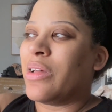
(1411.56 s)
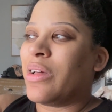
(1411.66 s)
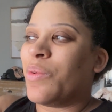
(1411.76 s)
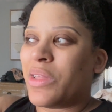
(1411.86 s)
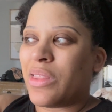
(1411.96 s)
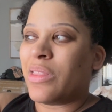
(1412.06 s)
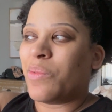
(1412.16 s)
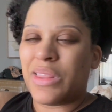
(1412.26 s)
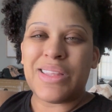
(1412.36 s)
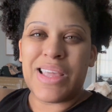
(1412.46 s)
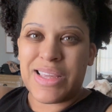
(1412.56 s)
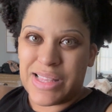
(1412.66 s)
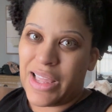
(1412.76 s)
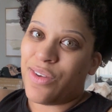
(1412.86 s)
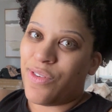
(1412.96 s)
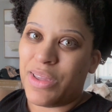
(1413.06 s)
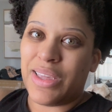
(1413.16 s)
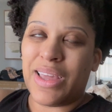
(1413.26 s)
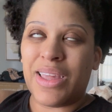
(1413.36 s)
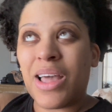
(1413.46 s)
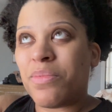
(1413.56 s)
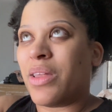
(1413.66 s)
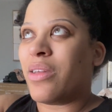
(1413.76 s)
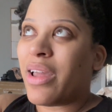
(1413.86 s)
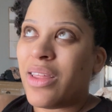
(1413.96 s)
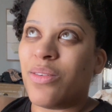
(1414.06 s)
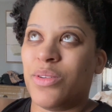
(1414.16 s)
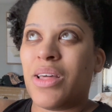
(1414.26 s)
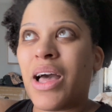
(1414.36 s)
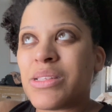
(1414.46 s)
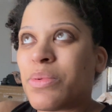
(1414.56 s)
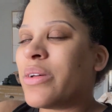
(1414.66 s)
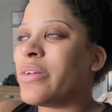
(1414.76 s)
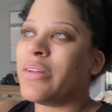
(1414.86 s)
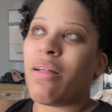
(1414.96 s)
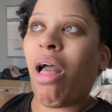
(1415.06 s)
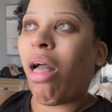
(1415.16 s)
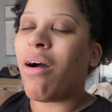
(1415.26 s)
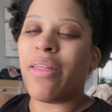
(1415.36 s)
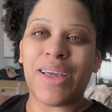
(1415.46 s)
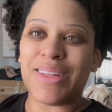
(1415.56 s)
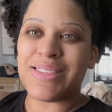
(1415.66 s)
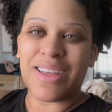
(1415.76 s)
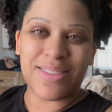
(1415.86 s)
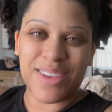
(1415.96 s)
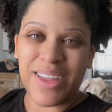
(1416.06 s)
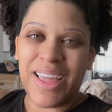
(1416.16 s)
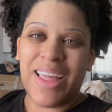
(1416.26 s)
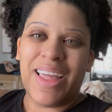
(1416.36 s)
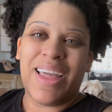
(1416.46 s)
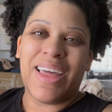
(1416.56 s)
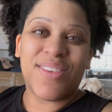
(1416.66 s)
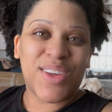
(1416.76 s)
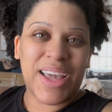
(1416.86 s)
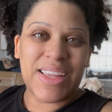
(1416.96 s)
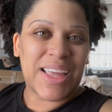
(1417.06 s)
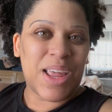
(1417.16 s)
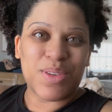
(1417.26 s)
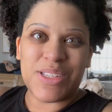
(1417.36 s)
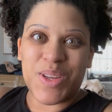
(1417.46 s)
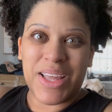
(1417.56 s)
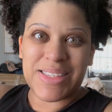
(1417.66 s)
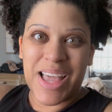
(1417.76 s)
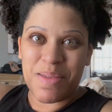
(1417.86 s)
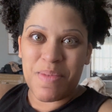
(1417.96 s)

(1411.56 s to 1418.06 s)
what the day is like for me, getting up, getting ready, going to the hospital, all that good stuff. So I love you guys, and I will see you next time.